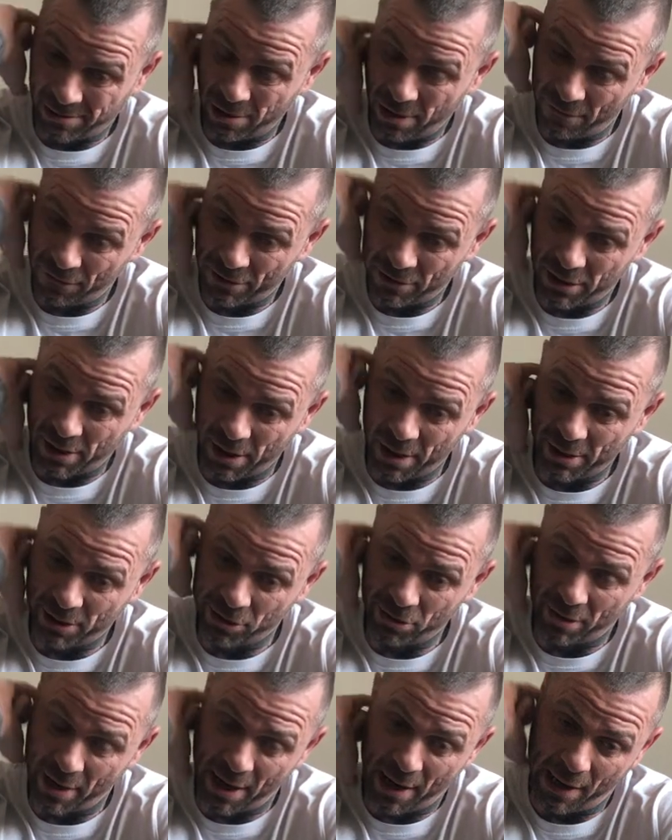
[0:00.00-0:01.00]
for
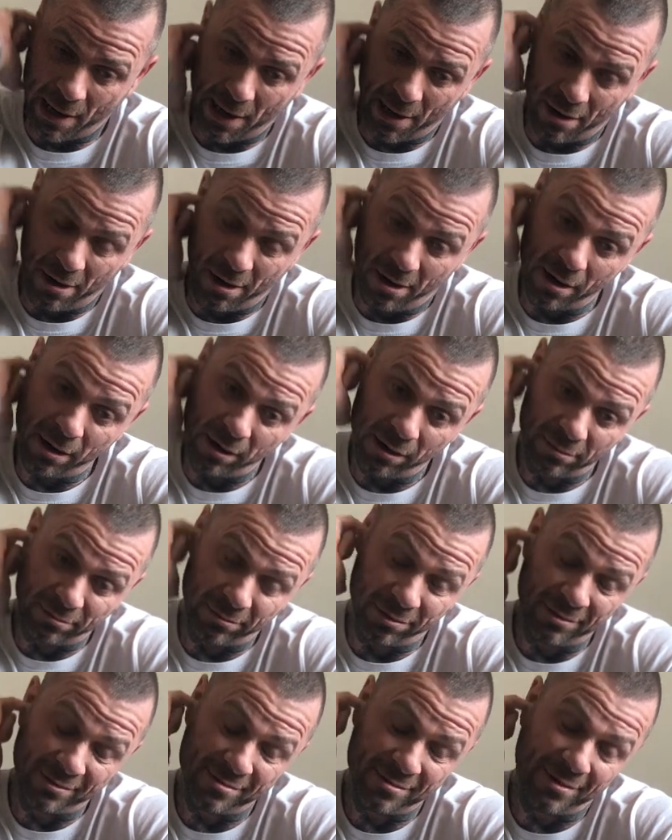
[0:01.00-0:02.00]
surgery on
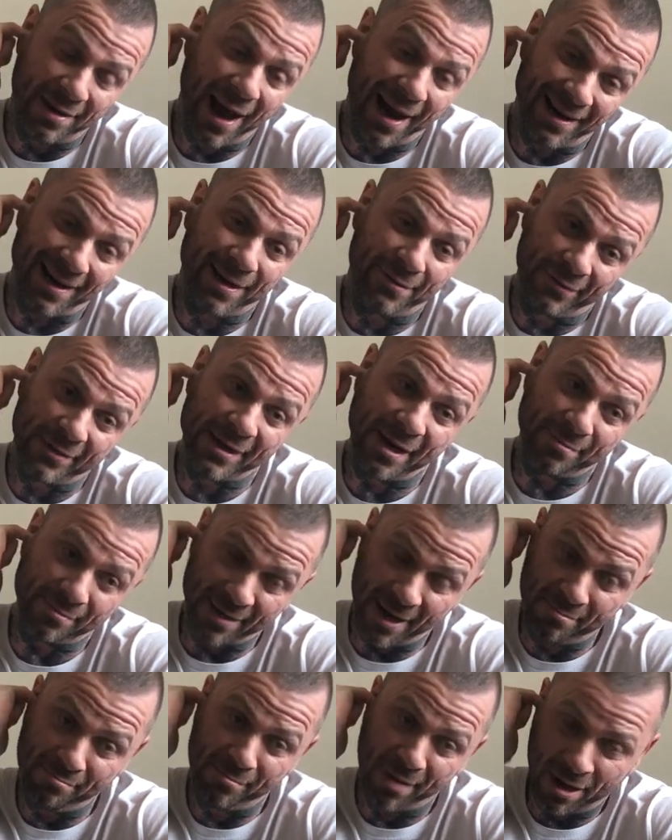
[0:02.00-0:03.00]
19th
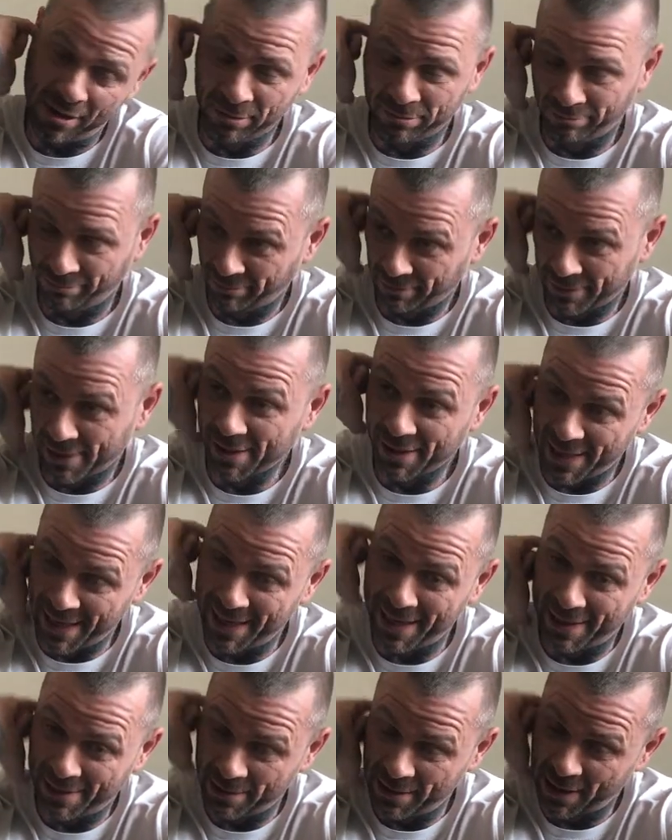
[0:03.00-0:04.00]
September
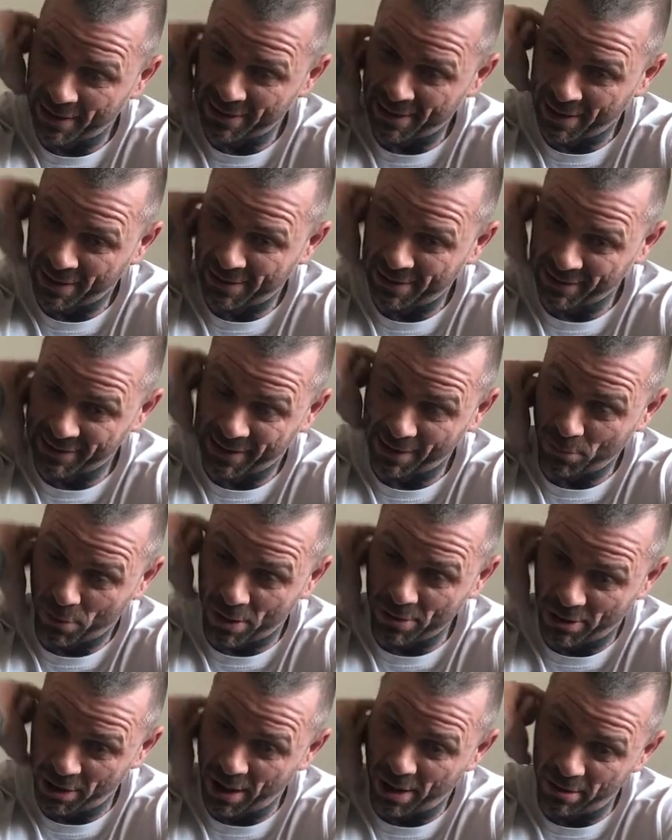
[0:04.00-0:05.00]
again, exactly. It's
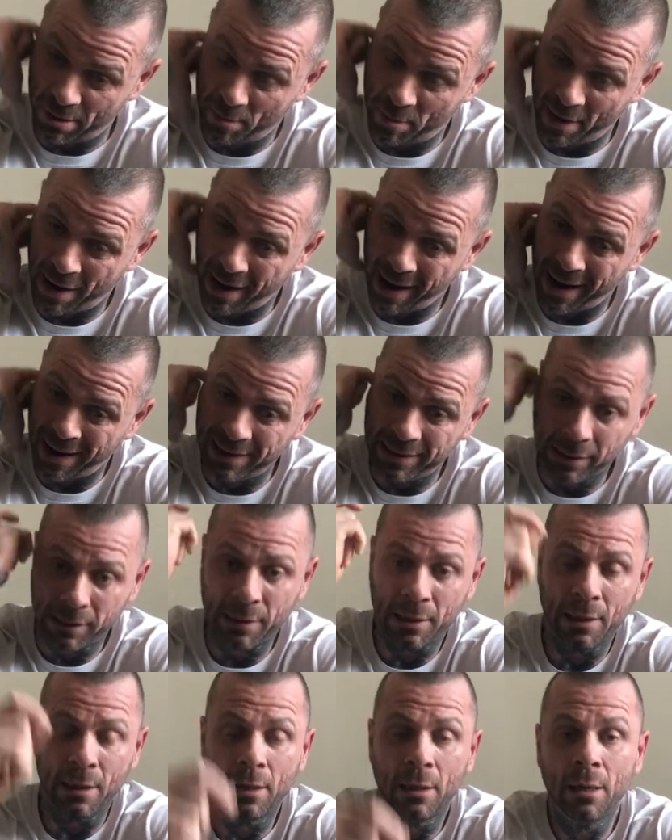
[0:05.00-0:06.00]
1 year apart.
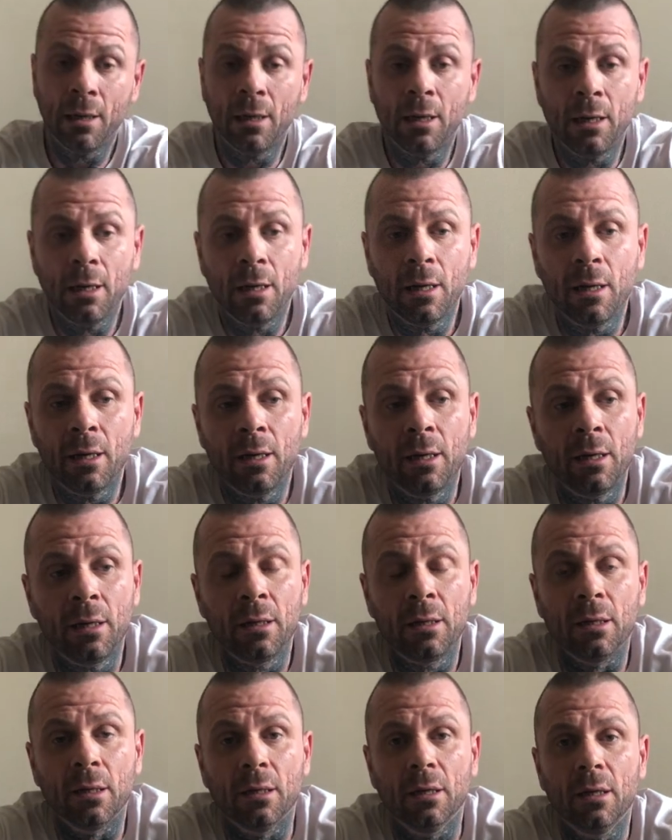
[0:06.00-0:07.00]

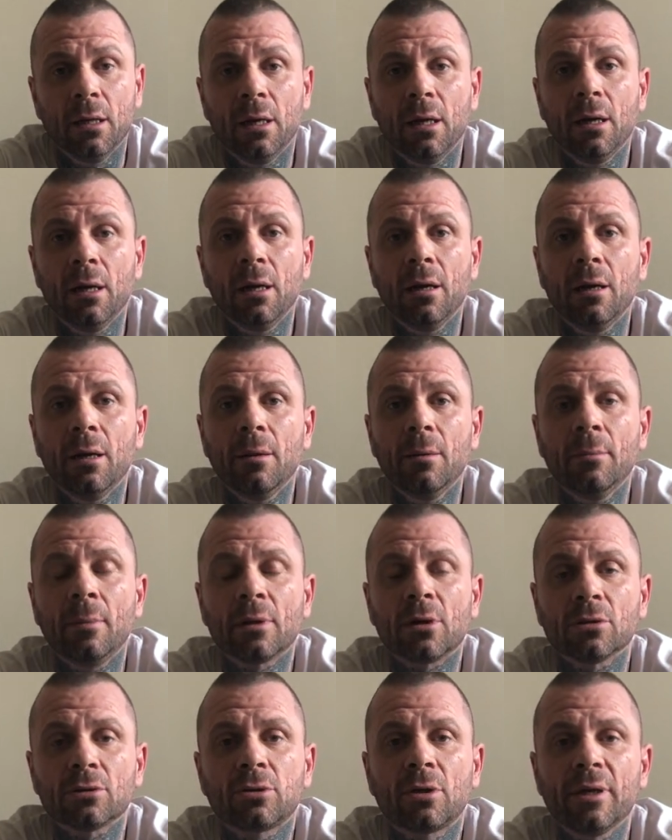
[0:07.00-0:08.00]
I
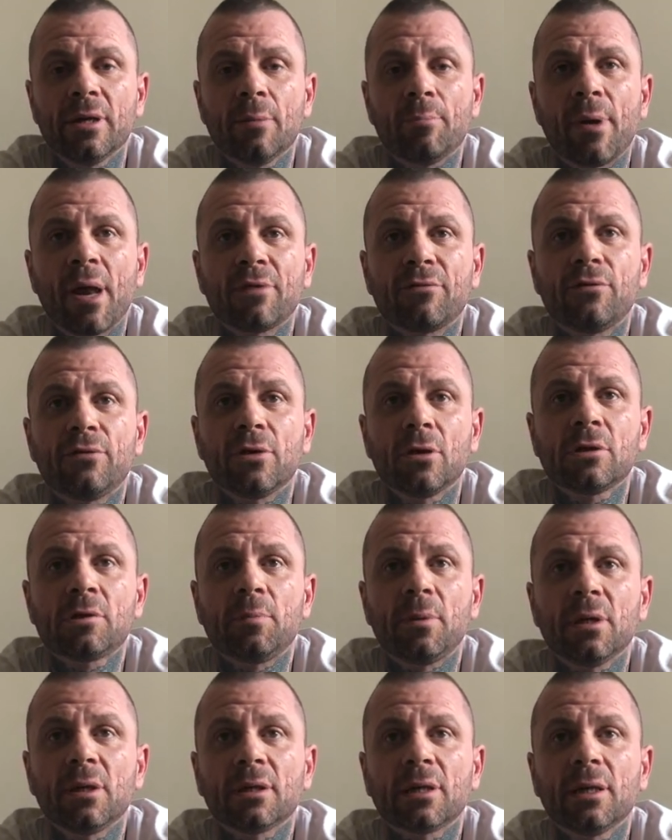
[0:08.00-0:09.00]
got to Quinta Bradford
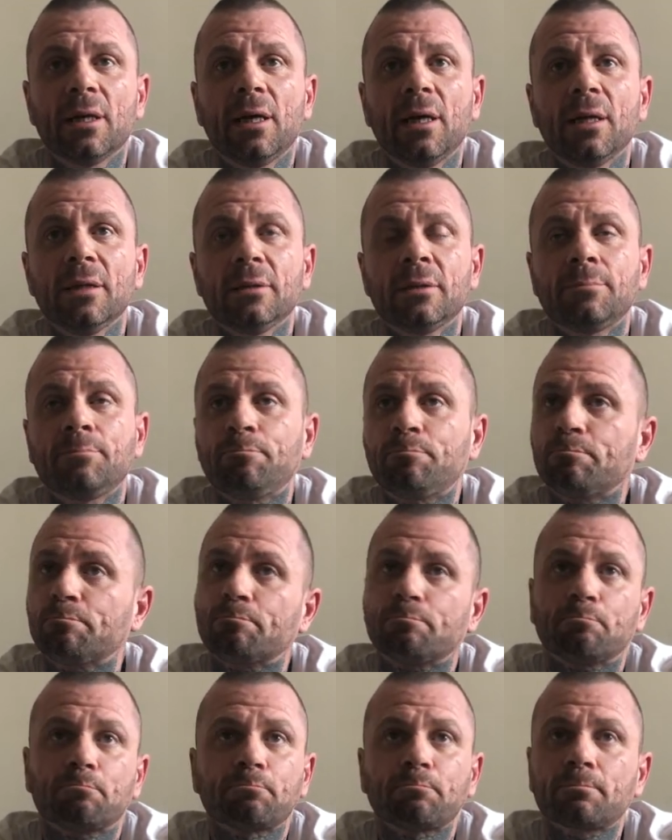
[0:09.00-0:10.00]
Hospital again.
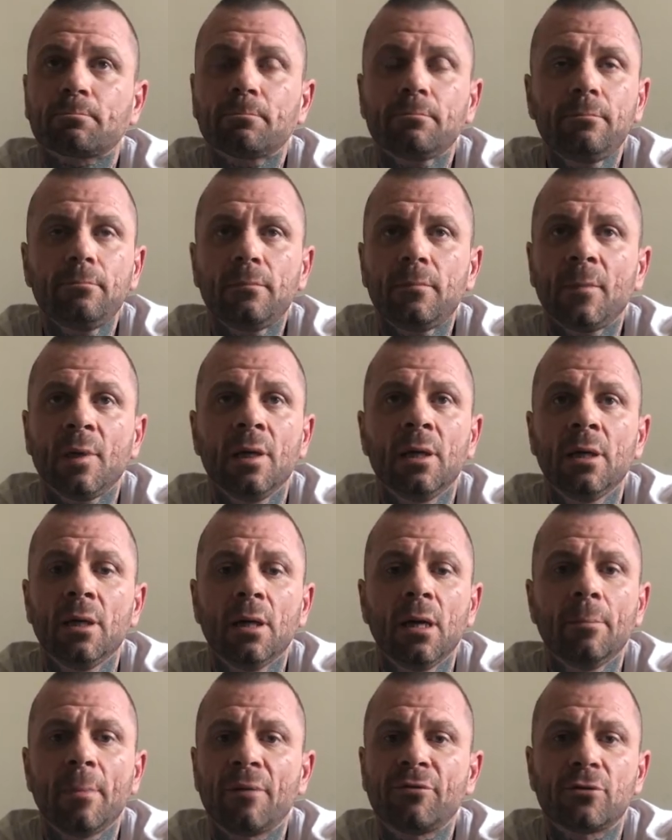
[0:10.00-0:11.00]

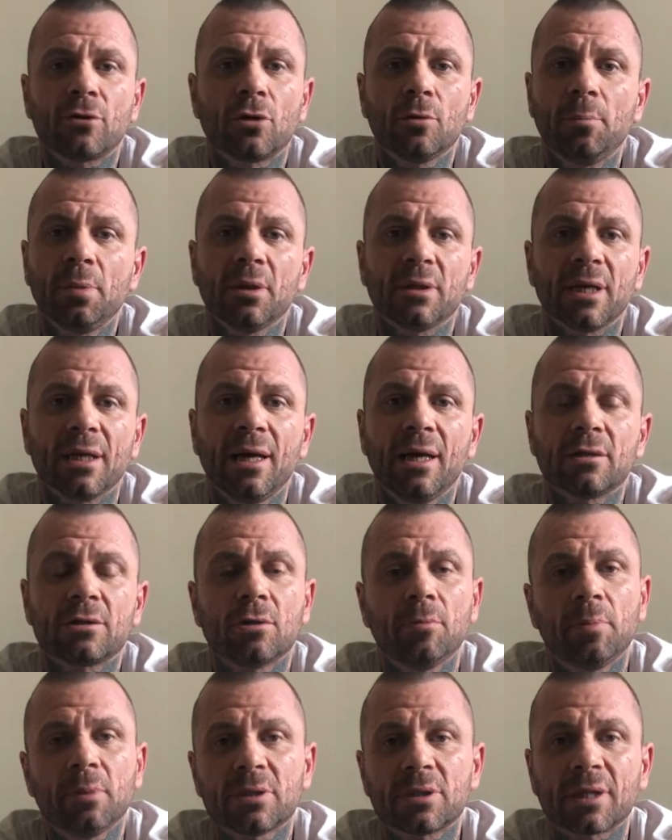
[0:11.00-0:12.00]
After a couple of days,
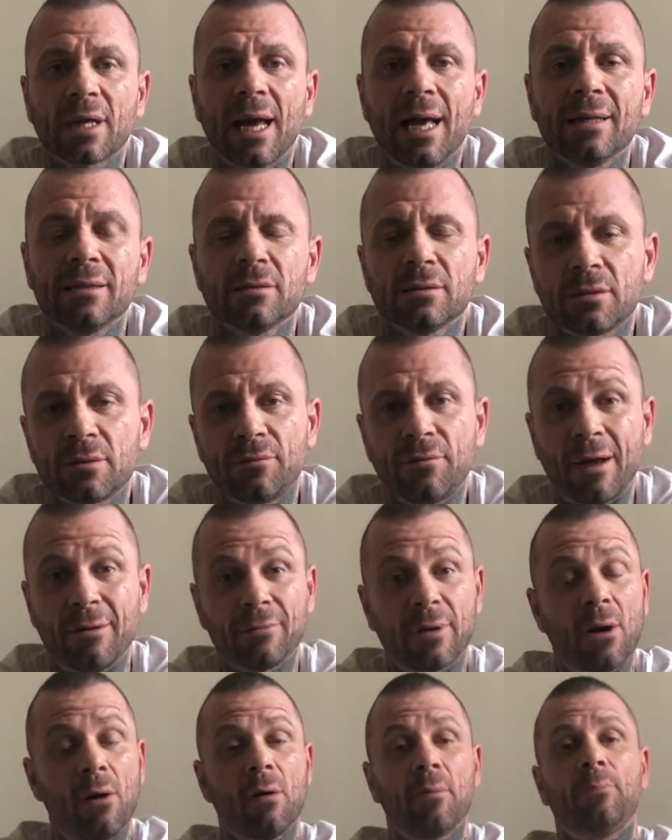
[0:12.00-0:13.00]
couple of scans, found
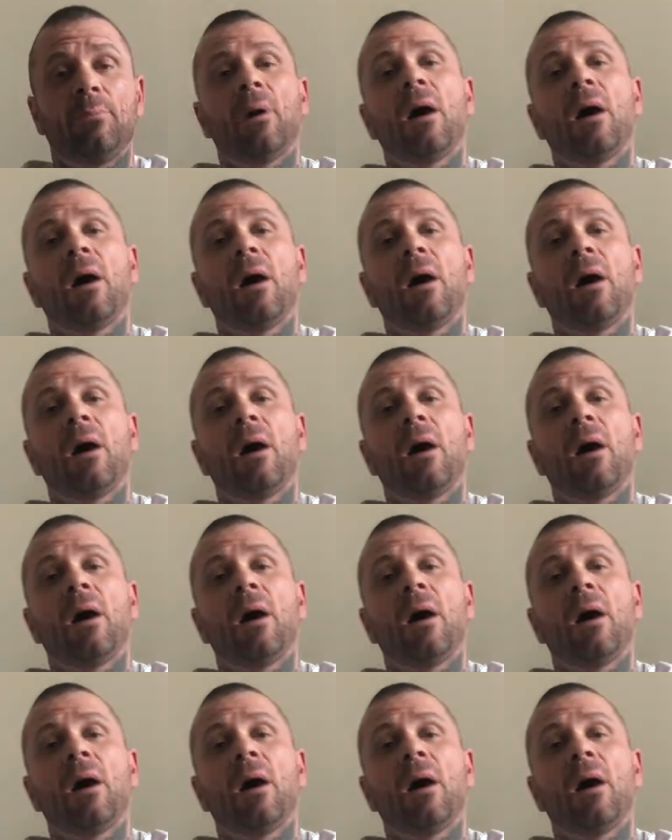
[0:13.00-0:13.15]
out